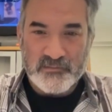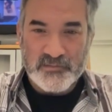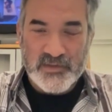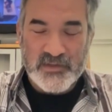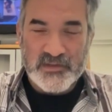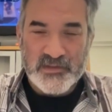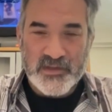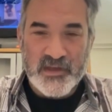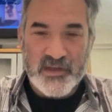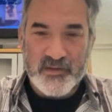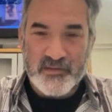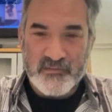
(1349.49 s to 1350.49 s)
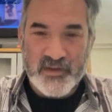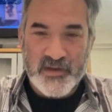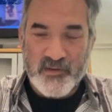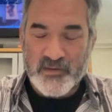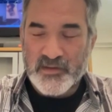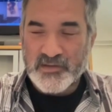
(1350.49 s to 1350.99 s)
it's you
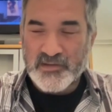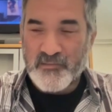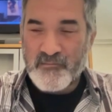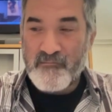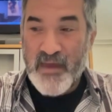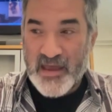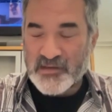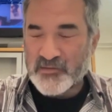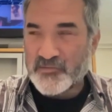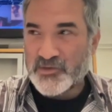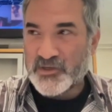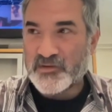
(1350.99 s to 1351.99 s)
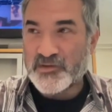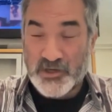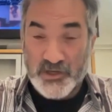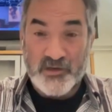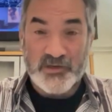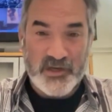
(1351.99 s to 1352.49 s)
know, it's a massive
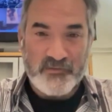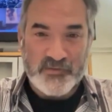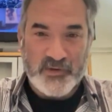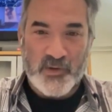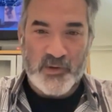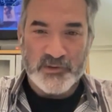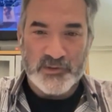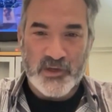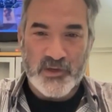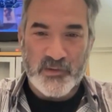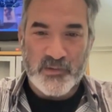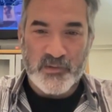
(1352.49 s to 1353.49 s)
shift in the whole show.